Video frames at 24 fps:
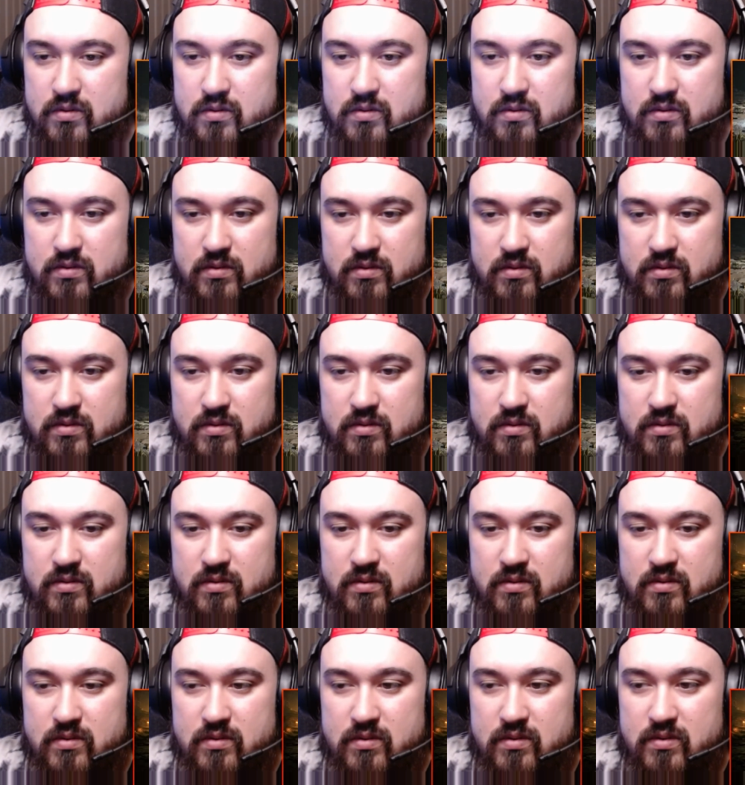
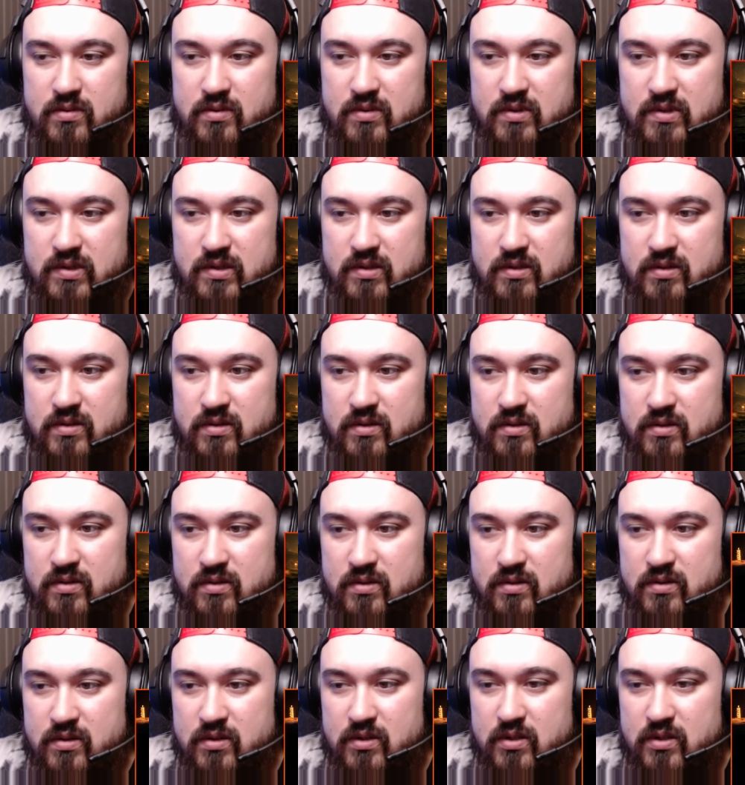(no one is talking)